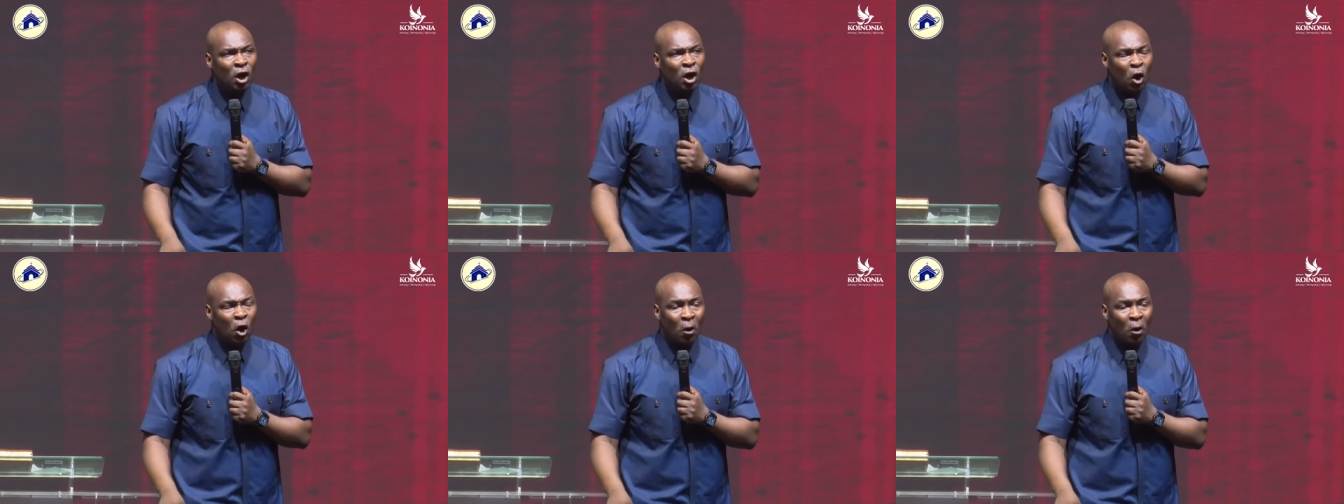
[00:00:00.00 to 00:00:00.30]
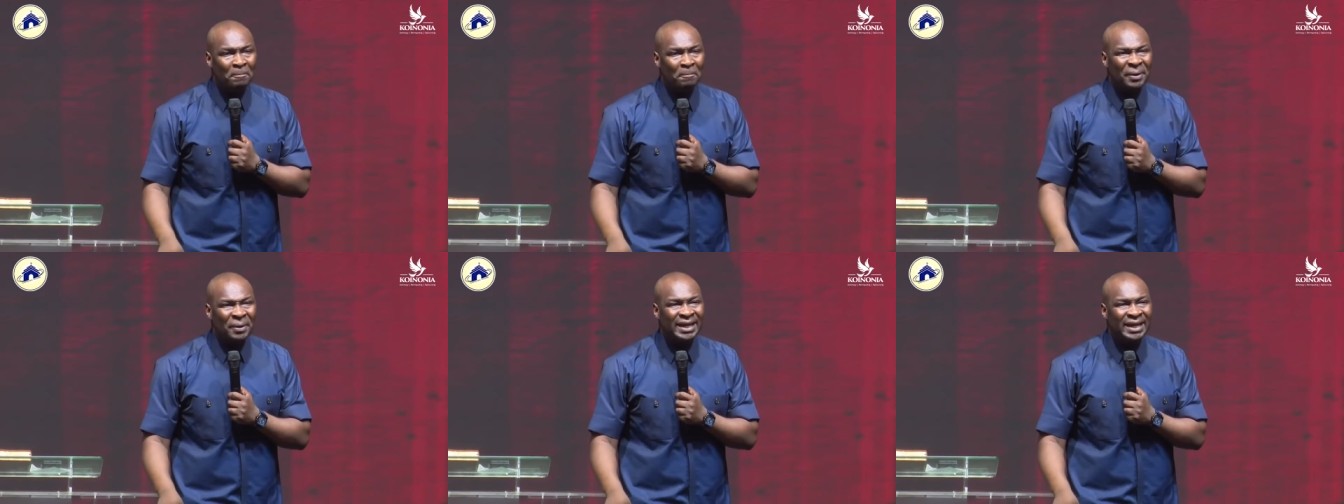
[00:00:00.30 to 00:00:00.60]

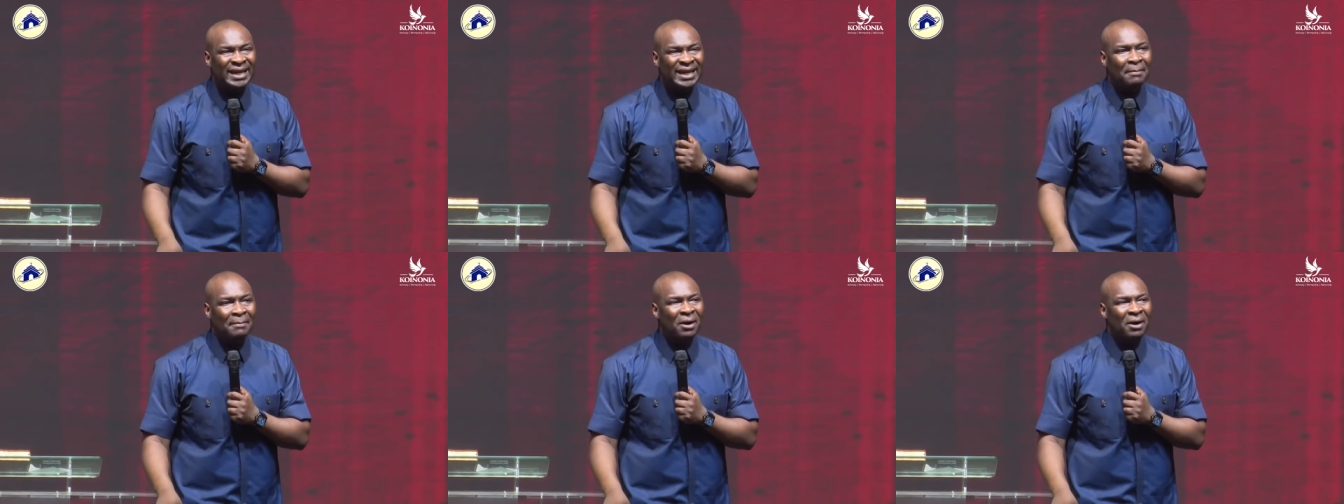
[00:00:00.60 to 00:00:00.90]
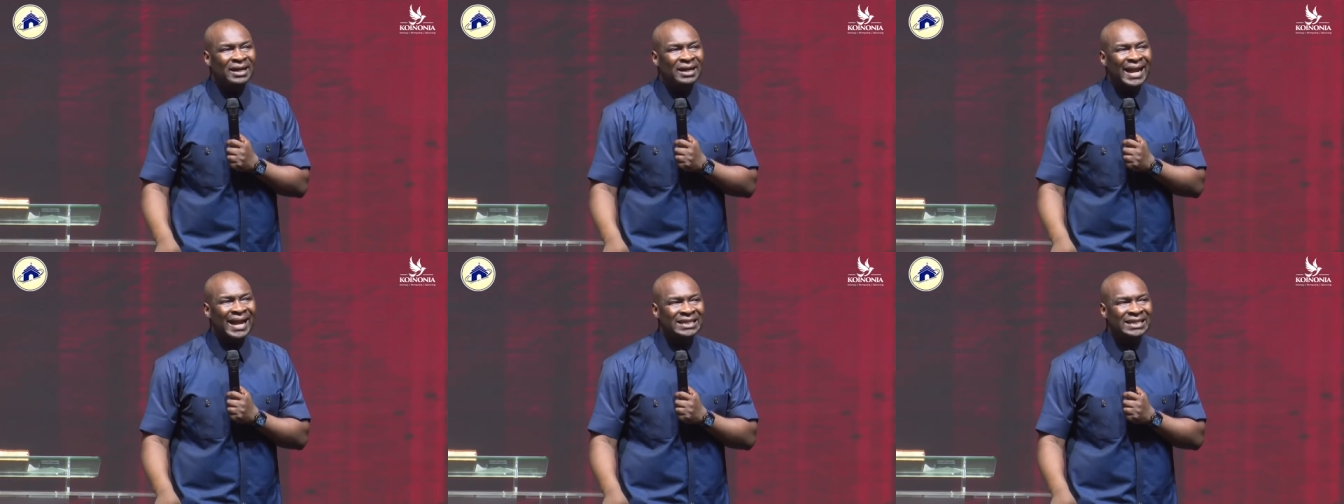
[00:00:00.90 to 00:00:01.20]
complaining
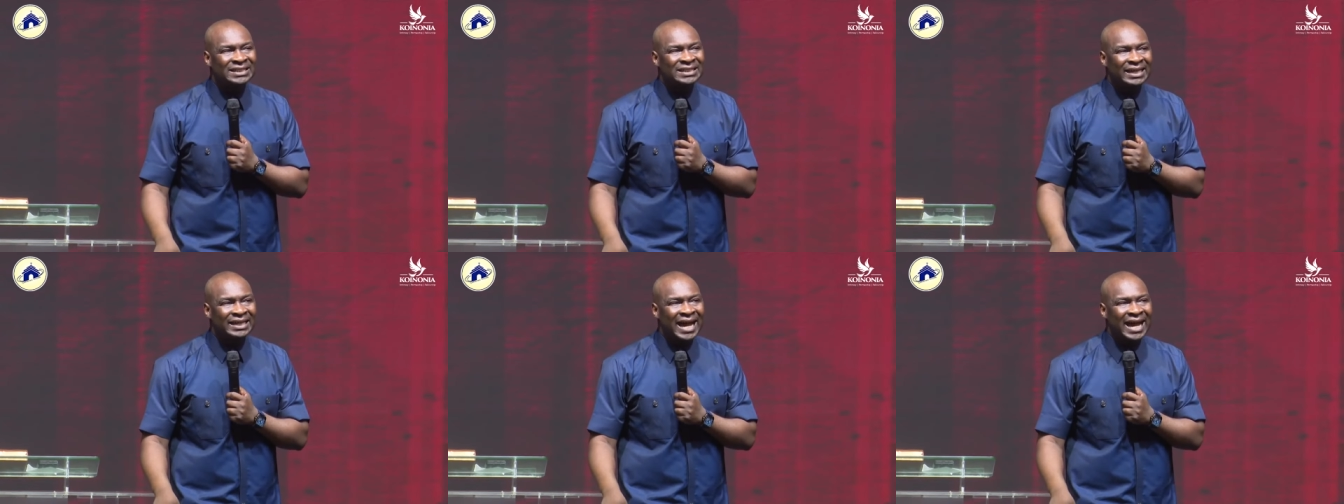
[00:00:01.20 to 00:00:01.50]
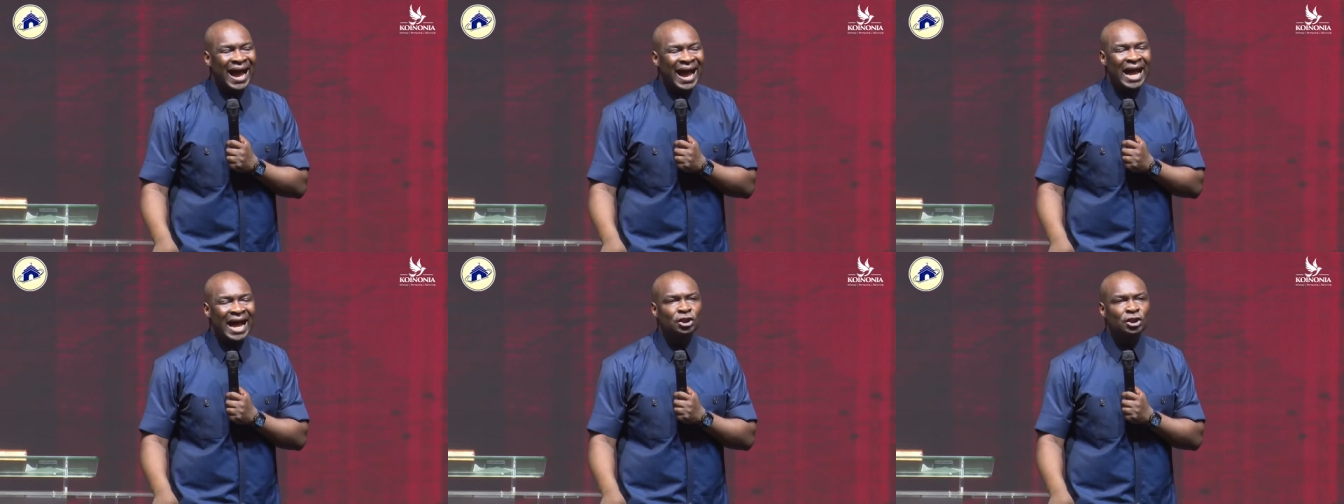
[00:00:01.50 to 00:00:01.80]
about
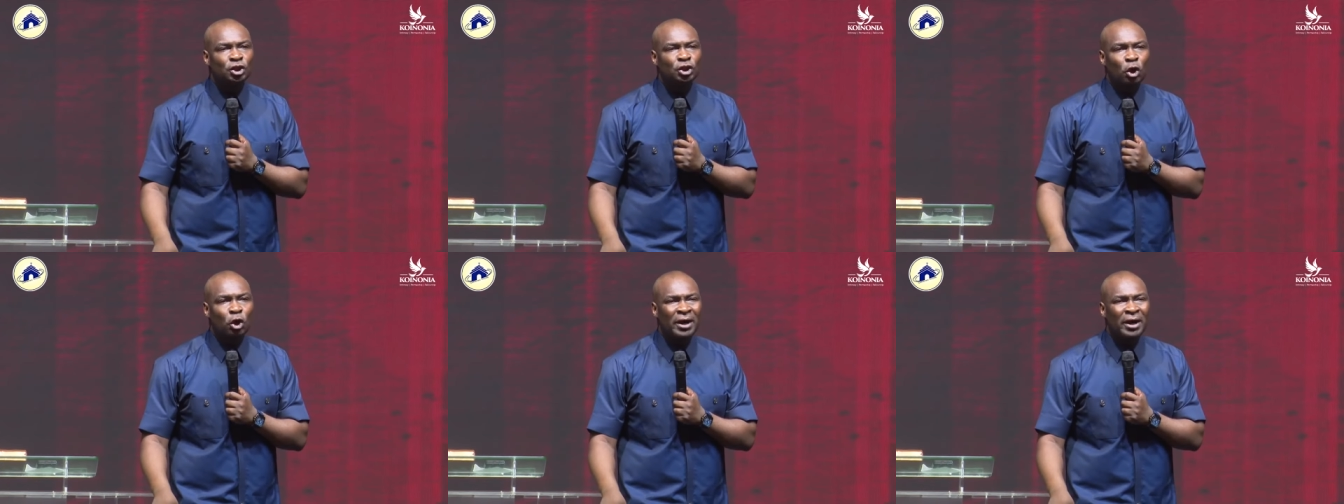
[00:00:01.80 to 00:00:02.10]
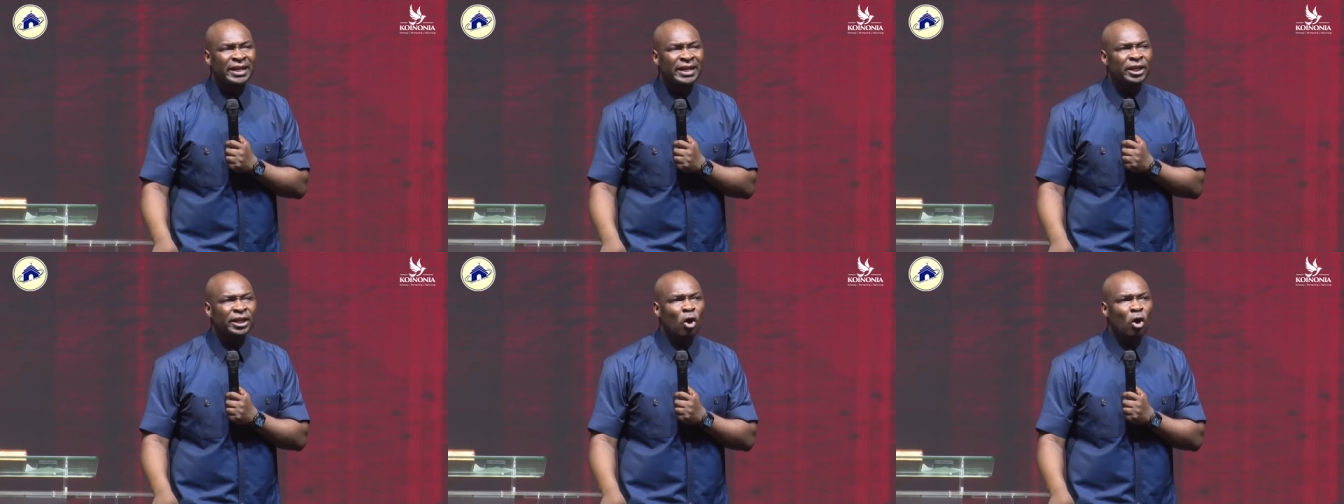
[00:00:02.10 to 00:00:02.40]
Nigeria and
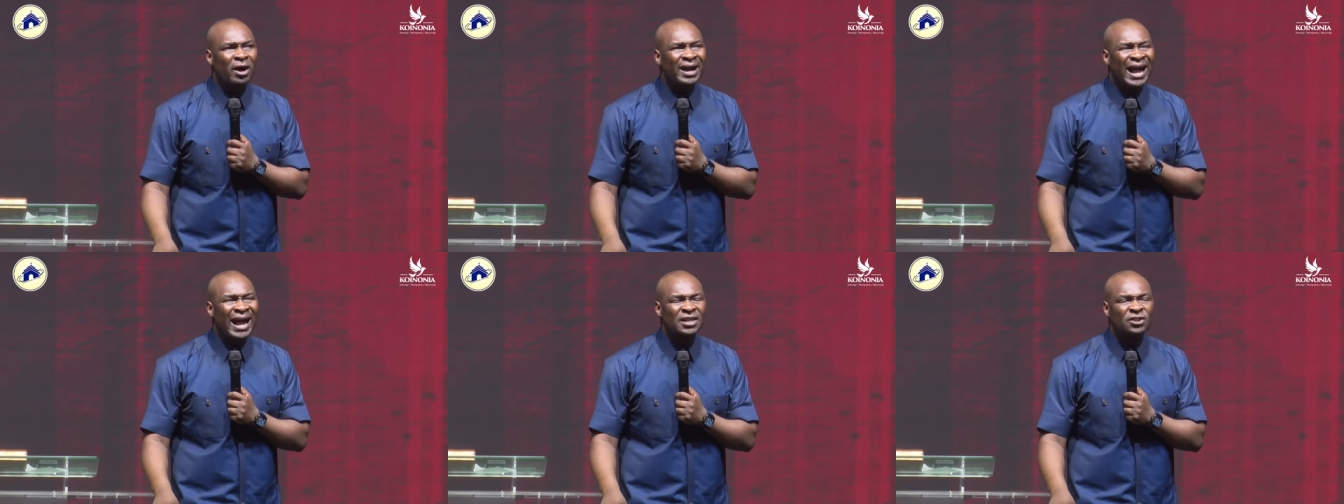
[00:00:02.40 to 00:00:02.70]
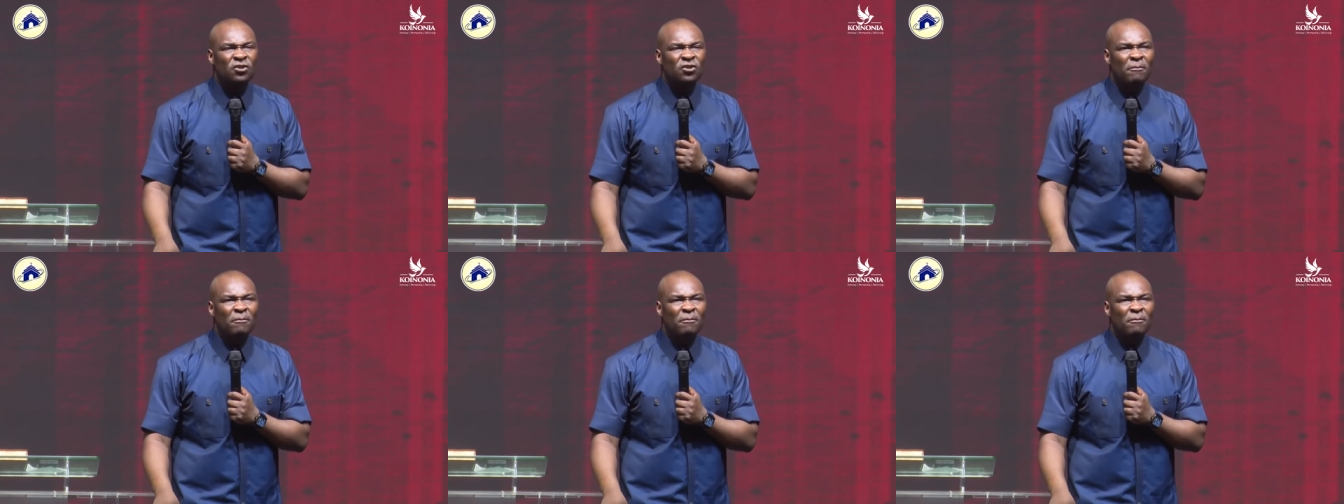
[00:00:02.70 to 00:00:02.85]
joining in all kinds